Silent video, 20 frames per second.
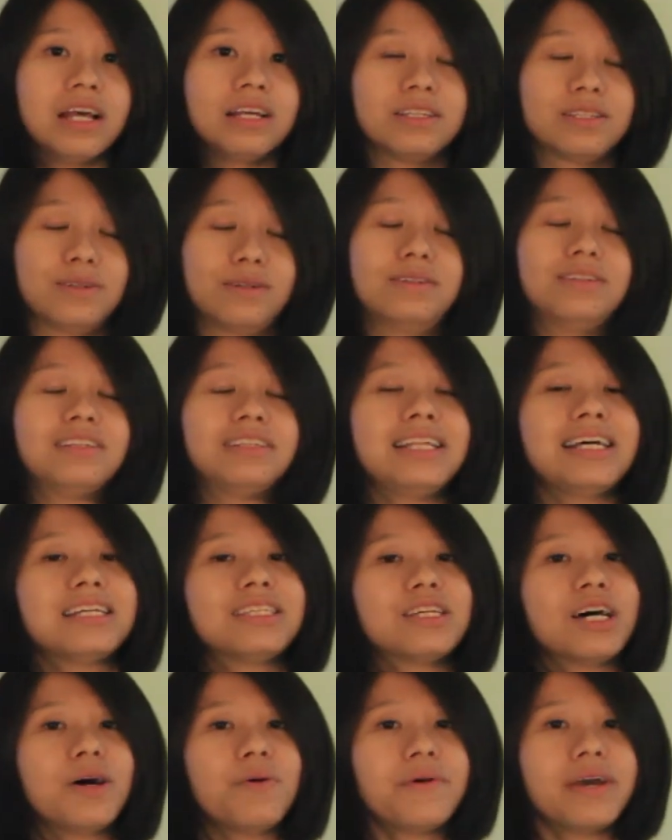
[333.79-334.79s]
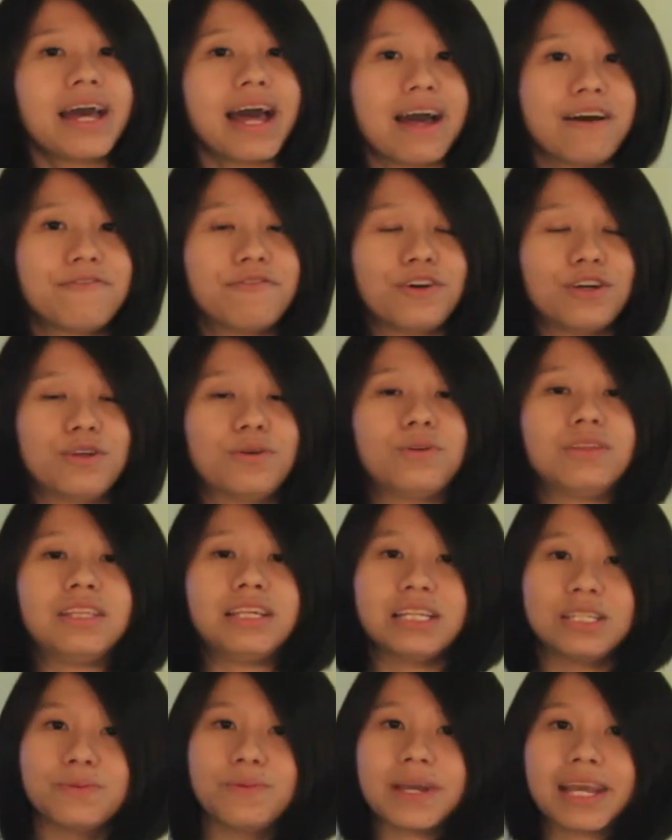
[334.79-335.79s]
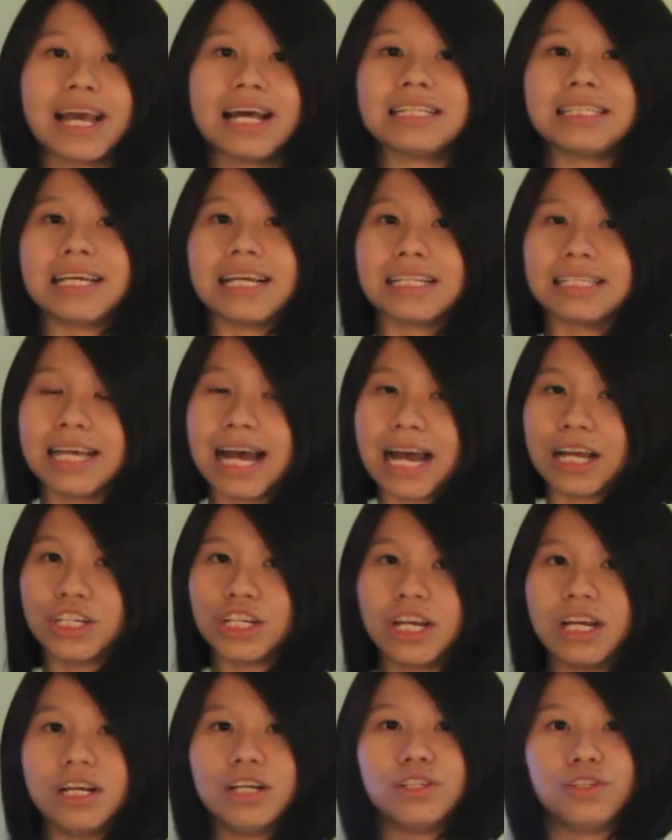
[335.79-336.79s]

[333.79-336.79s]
So that's all we have for you this week at Tech Touch.